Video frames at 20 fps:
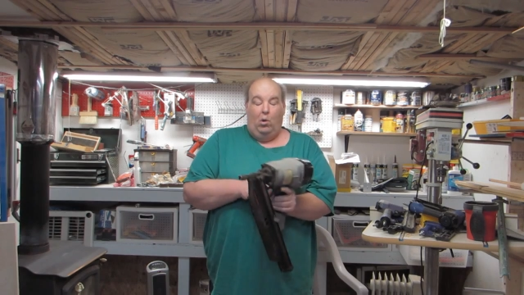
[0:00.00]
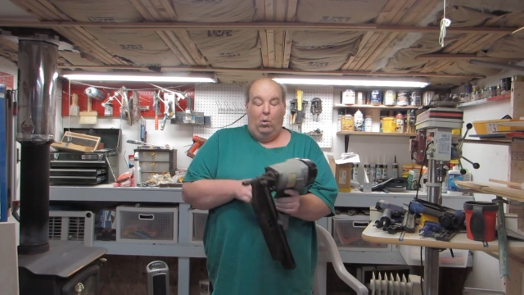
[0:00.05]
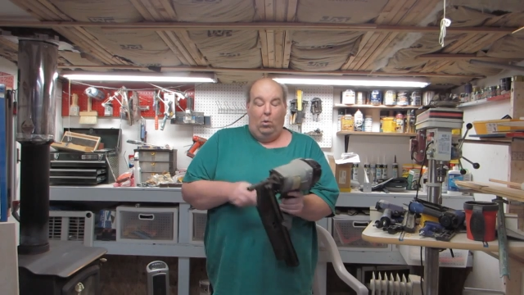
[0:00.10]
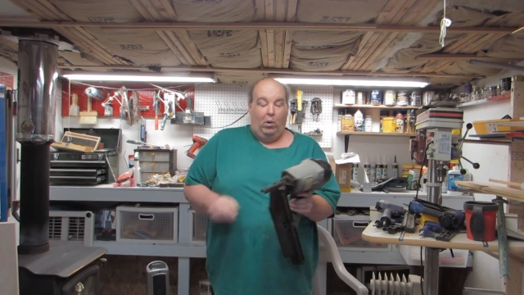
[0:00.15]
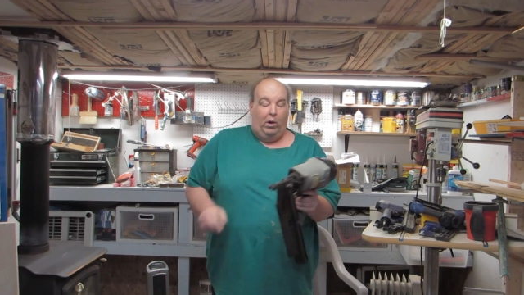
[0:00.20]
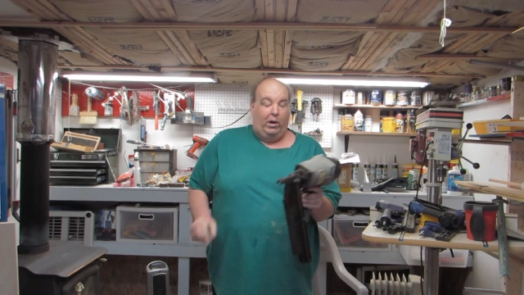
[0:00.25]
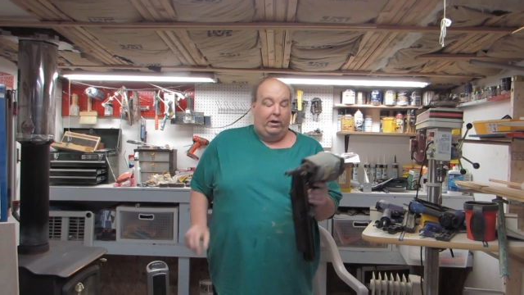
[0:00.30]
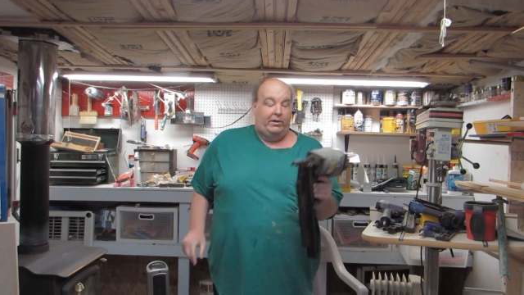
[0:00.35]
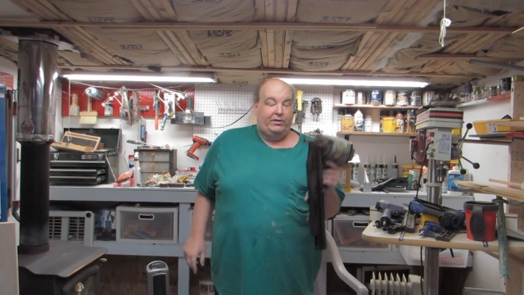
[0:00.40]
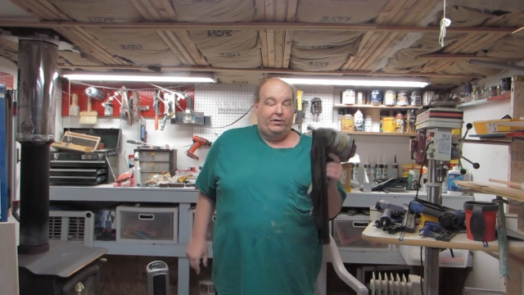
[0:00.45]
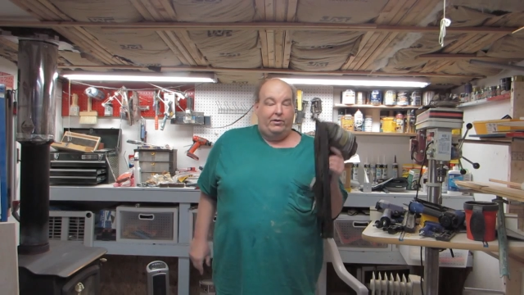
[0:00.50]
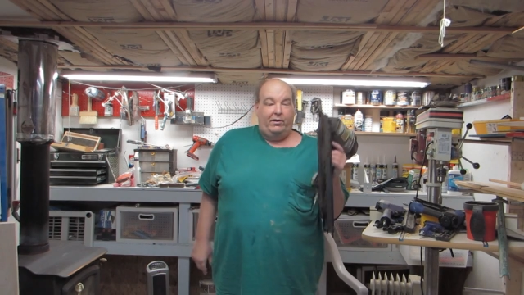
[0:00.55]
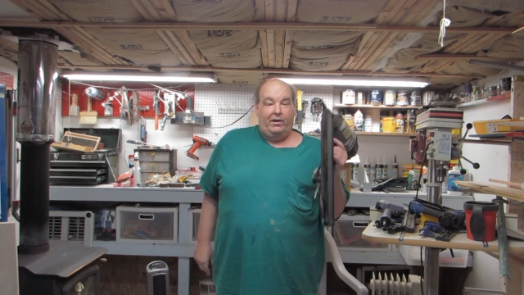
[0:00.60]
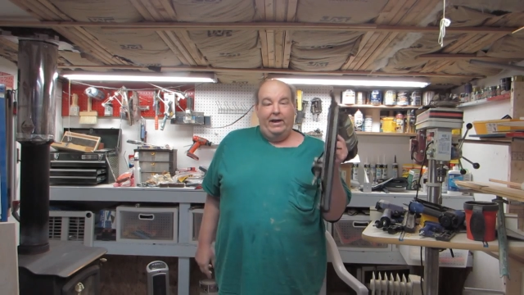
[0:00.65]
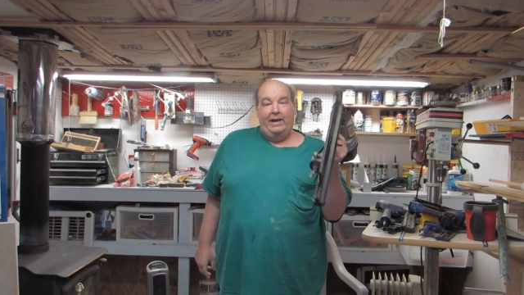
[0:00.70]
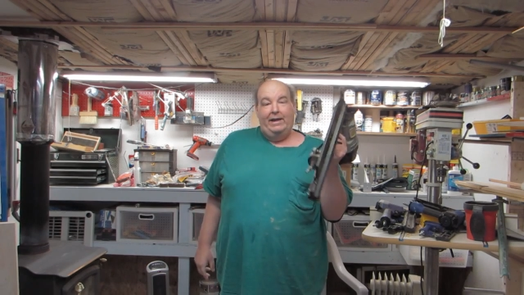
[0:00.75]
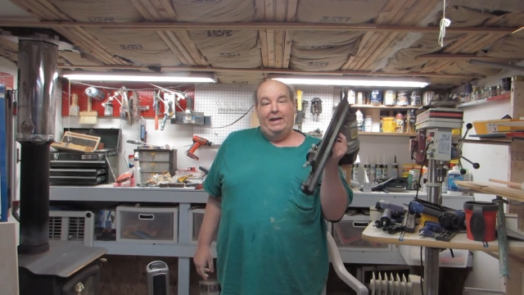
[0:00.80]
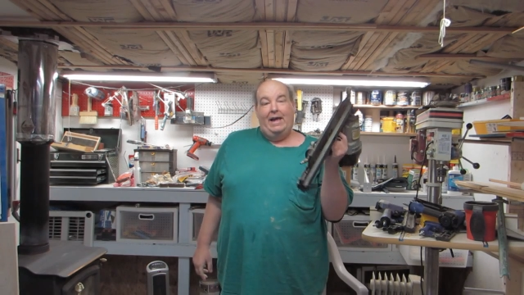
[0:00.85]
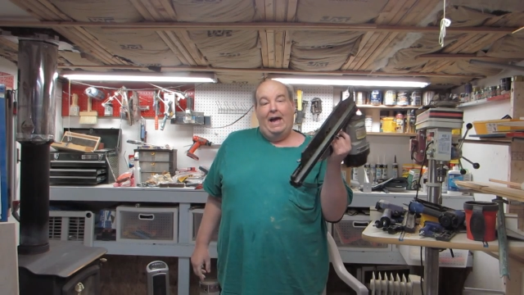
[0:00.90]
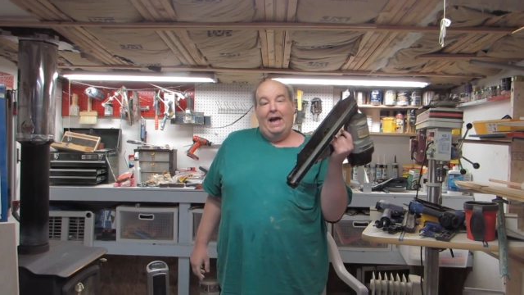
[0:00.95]
Works
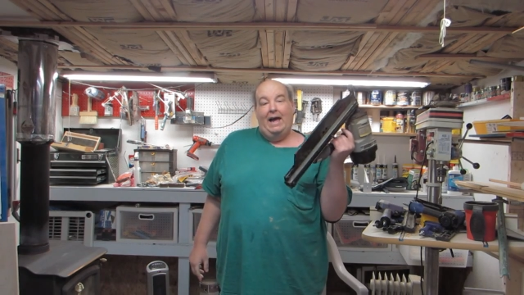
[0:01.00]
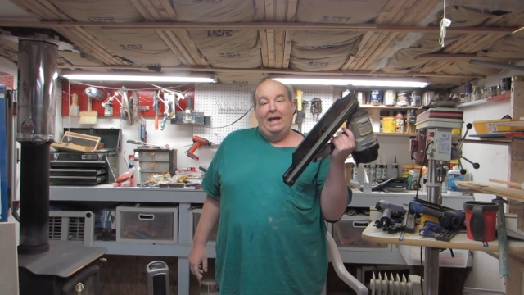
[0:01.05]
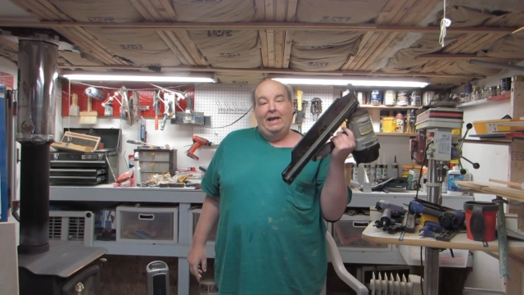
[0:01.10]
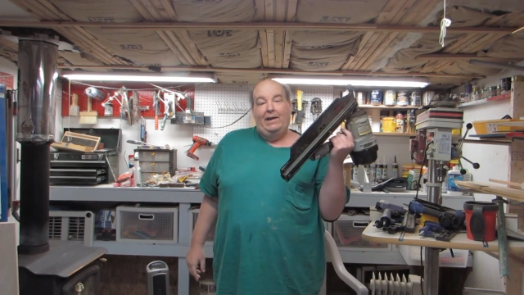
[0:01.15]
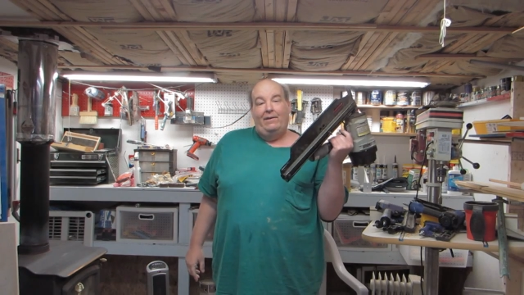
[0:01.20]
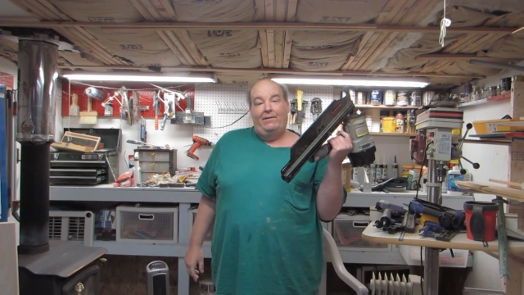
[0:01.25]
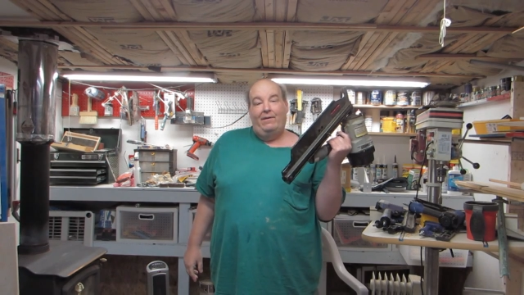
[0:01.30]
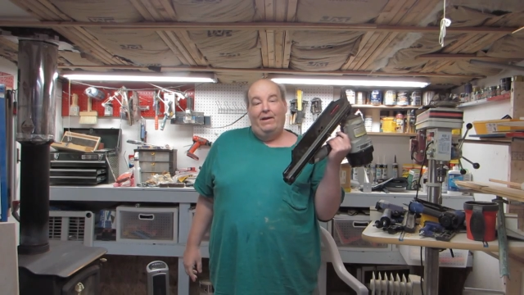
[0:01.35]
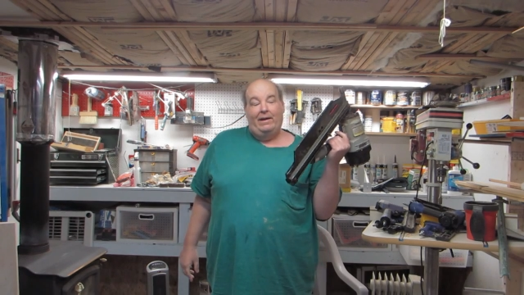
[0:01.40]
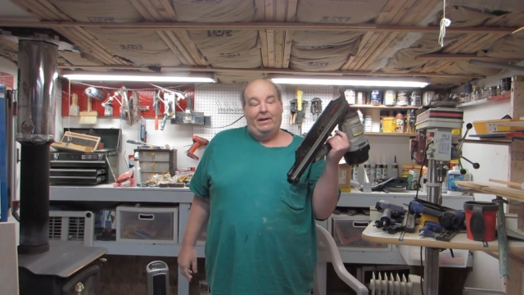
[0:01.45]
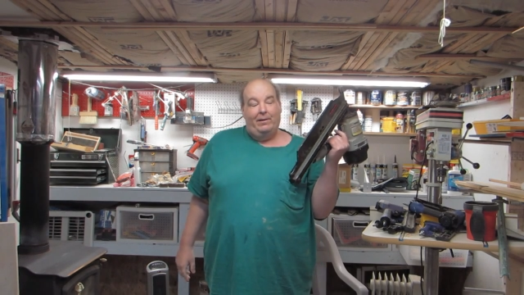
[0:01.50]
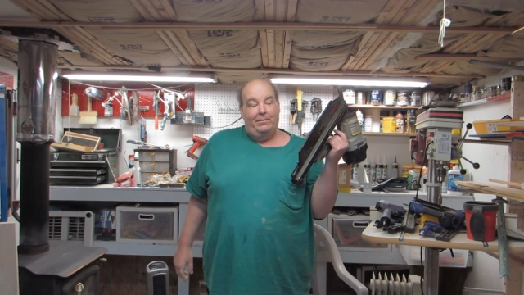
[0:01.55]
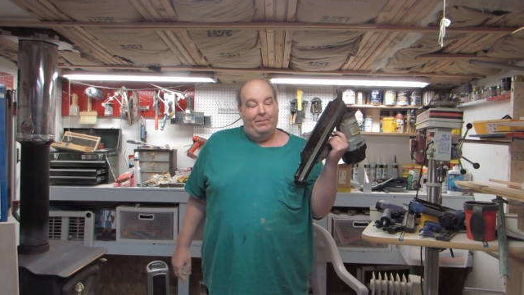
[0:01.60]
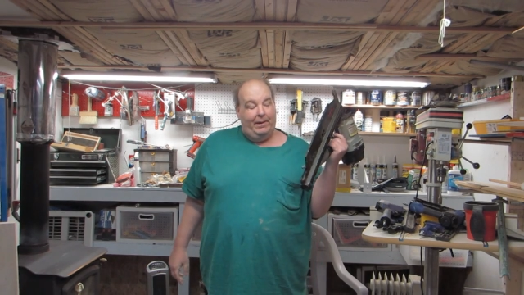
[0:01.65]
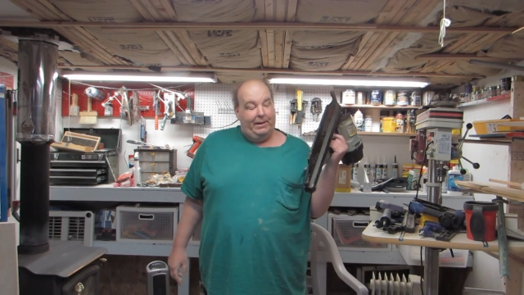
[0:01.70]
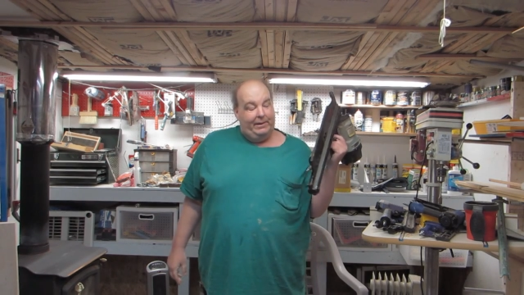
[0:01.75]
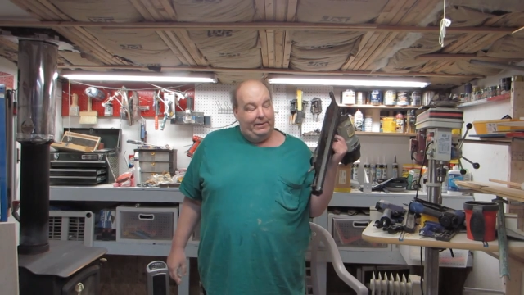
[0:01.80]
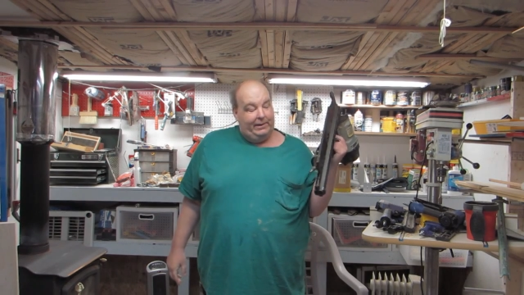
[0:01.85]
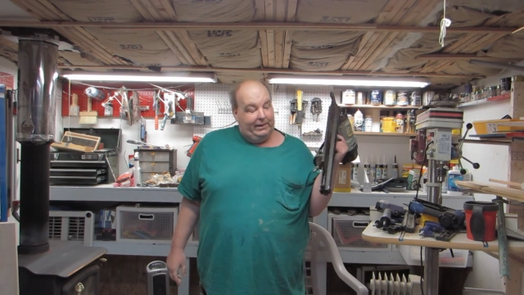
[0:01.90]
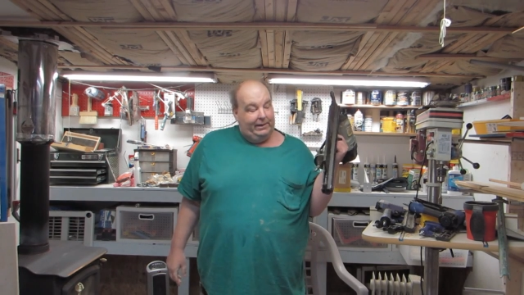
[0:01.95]
great. Highly
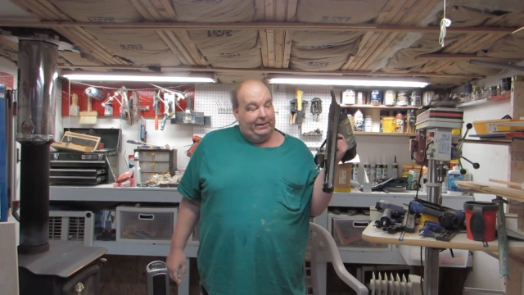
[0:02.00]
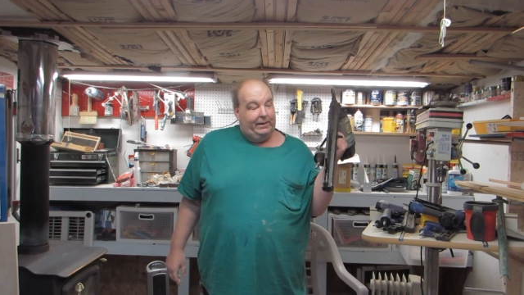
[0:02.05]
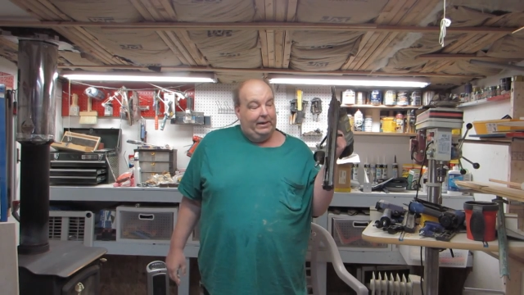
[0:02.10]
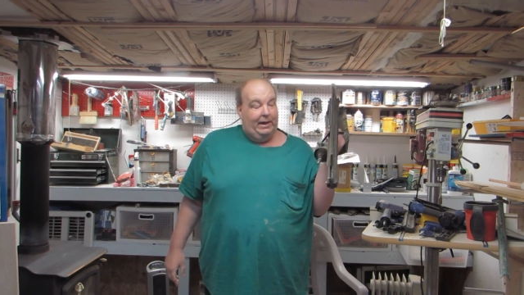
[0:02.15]
recommend it.